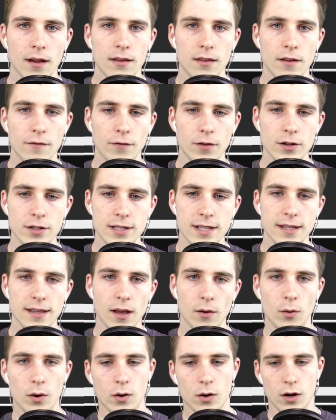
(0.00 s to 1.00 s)
The first thing
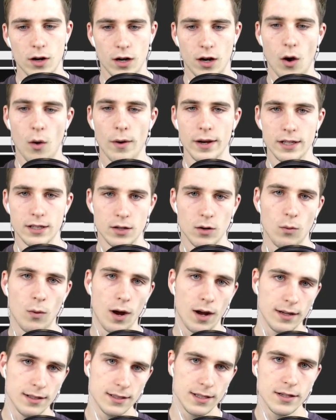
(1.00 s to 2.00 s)
that we're going to
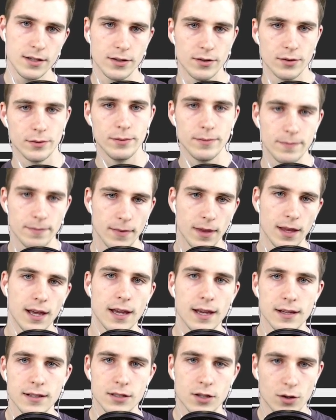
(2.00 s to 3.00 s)
want to do
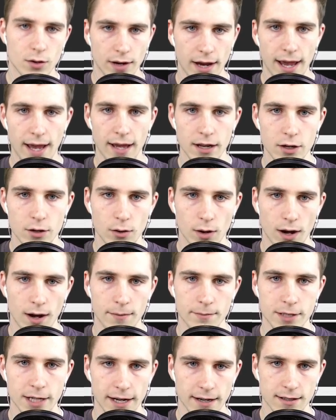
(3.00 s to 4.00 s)
is create a new
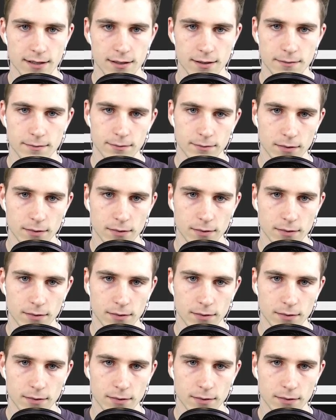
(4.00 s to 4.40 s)
object.